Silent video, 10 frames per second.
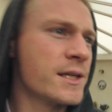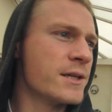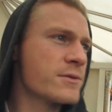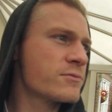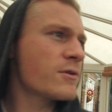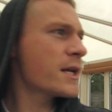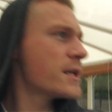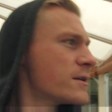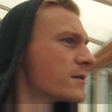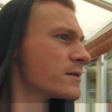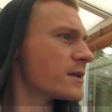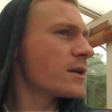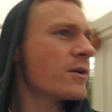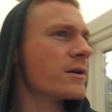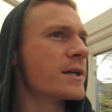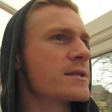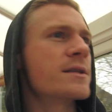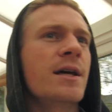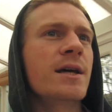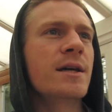It was raining a lot
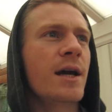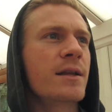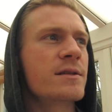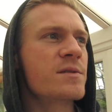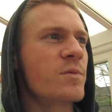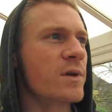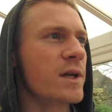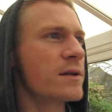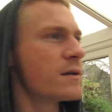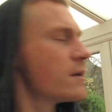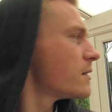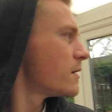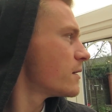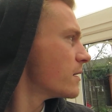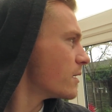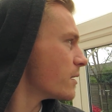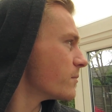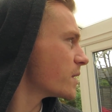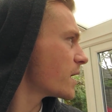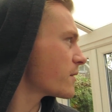yesterday and this morning,
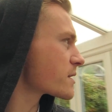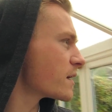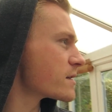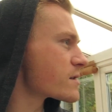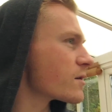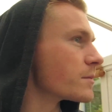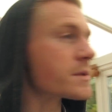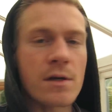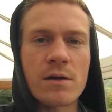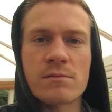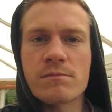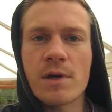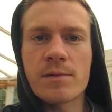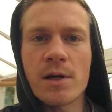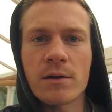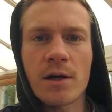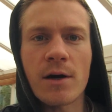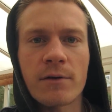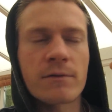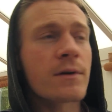um, but now it's kind of stopped, so maybe I'll go
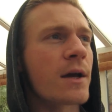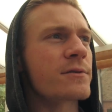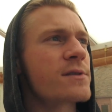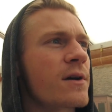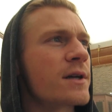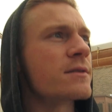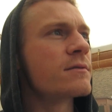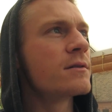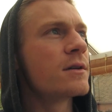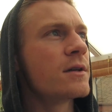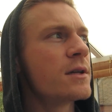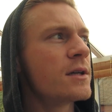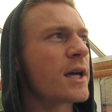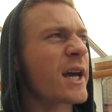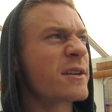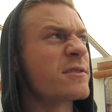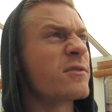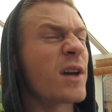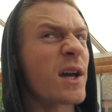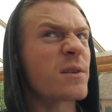out outside, out
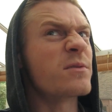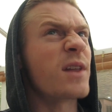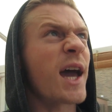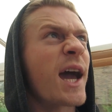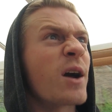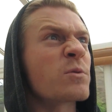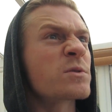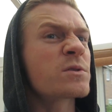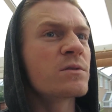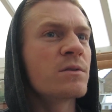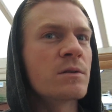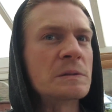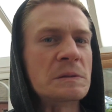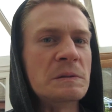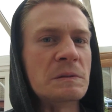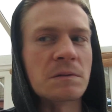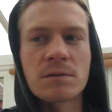of, out of the house. Ooh.